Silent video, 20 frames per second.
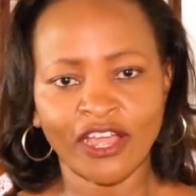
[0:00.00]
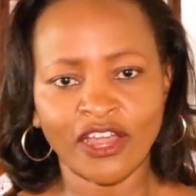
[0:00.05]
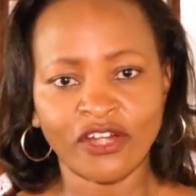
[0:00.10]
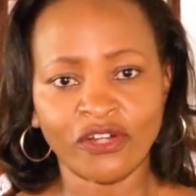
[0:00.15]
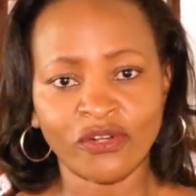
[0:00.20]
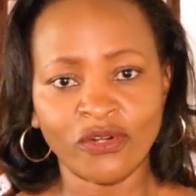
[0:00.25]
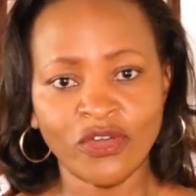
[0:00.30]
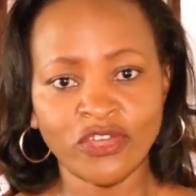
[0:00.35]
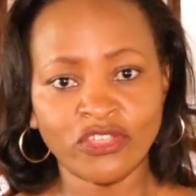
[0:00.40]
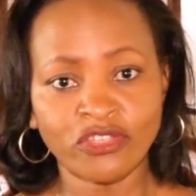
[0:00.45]

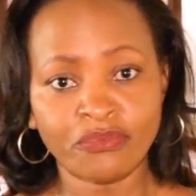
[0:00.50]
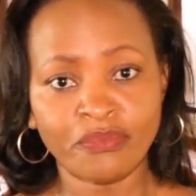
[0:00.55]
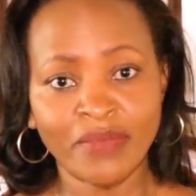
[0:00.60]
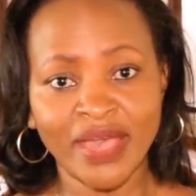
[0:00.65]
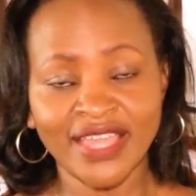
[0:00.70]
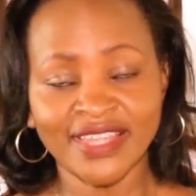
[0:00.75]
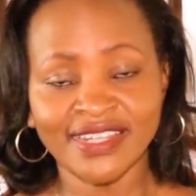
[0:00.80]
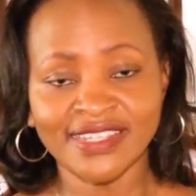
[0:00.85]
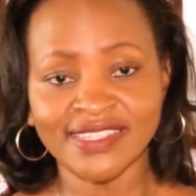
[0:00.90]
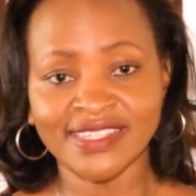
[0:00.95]
Growth
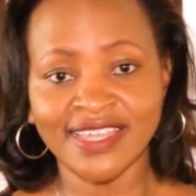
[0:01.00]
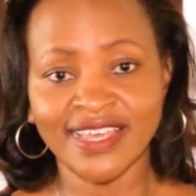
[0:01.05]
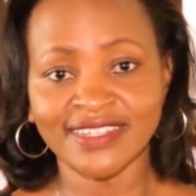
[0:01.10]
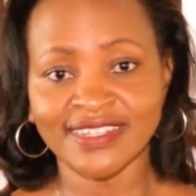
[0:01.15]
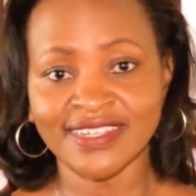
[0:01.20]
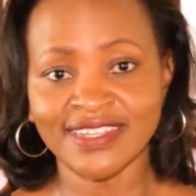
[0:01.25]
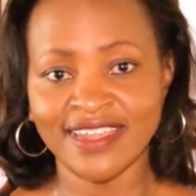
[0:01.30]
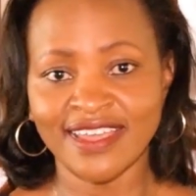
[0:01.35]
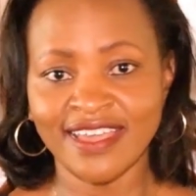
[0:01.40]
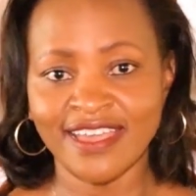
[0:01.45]

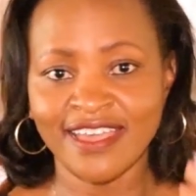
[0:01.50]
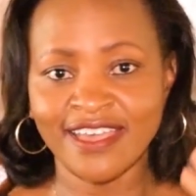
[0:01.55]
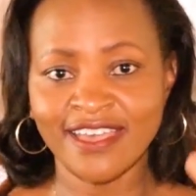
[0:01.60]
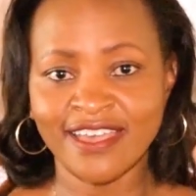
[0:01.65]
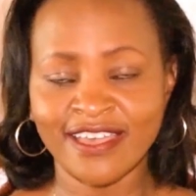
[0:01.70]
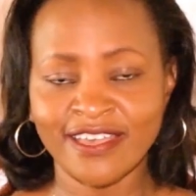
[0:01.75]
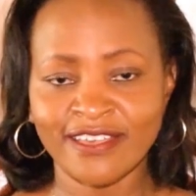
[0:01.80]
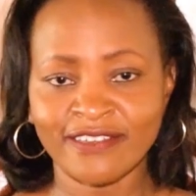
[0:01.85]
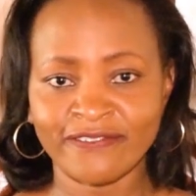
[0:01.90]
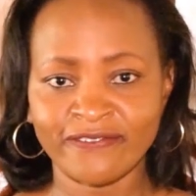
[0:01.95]
mindset,
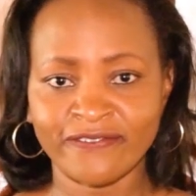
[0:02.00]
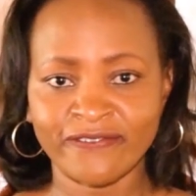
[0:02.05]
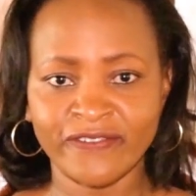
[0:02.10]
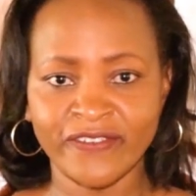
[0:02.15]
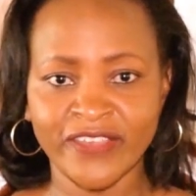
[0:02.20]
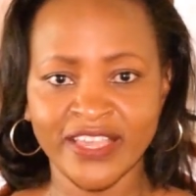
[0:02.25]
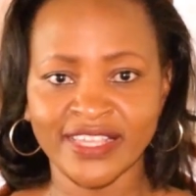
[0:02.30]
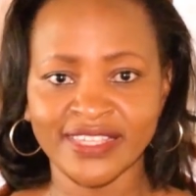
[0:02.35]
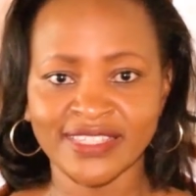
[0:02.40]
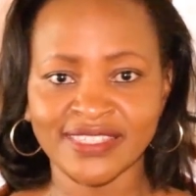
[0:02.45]

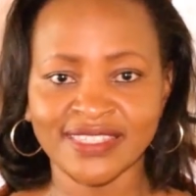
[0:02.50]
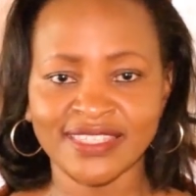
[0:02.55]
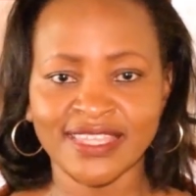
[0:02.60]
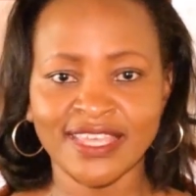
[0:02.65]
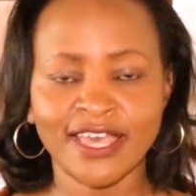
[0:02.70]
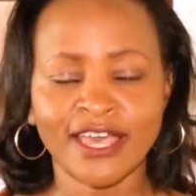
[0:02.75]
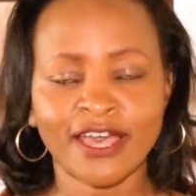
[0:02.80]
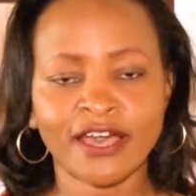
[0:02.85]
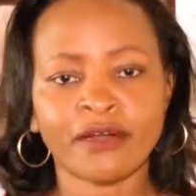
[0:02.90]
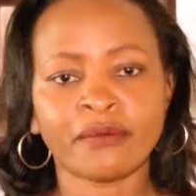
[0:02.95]
fixed
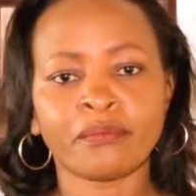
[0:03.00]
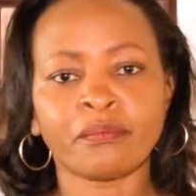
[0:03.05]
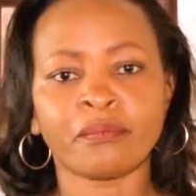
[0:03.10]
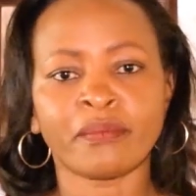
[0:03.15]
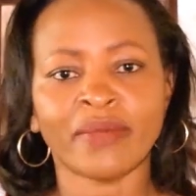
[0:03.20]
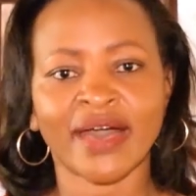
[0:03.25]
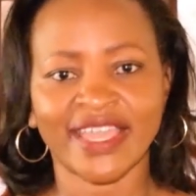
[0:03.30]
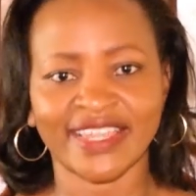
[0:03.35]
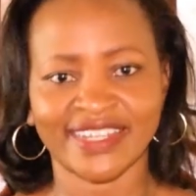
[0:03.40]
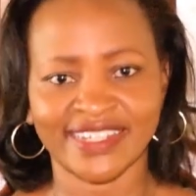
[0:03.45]

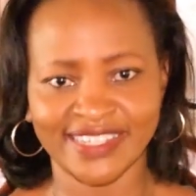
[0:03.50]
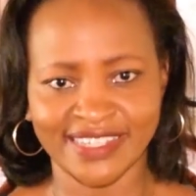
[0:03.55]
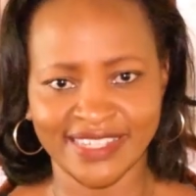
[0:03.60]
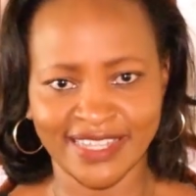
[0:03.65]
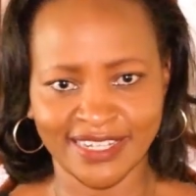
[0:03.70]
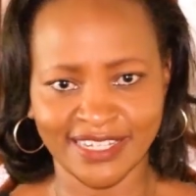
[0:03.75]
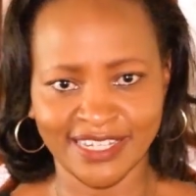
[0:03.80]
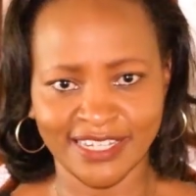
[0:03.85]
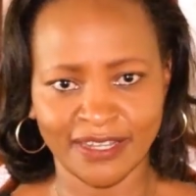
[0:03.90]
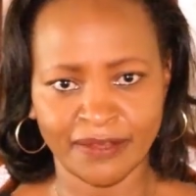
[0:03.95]

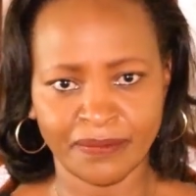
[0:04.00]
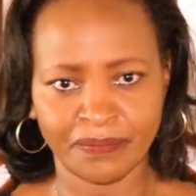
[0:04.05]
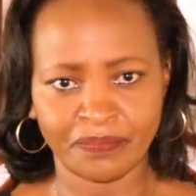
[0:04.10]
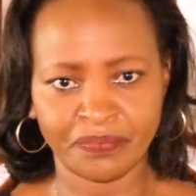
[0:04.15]
mindset.